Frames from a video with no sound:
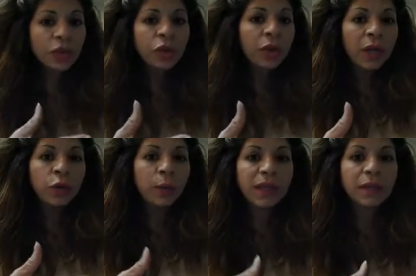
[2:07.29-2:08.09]
should they
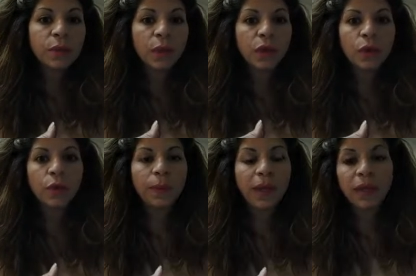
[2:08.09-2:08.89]
do business with
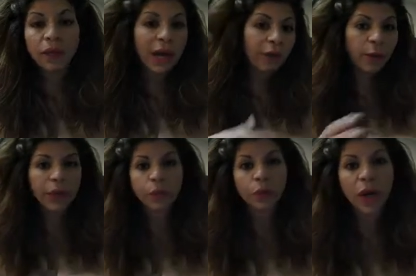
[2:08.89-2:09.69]
you because you have the
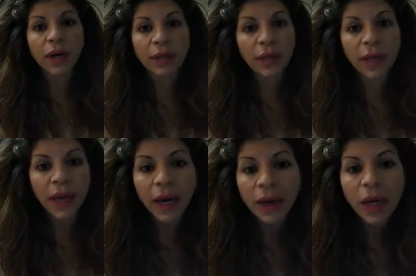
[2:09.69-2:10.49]
best product in
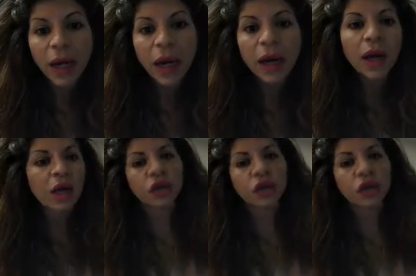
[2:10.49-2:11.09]
the area?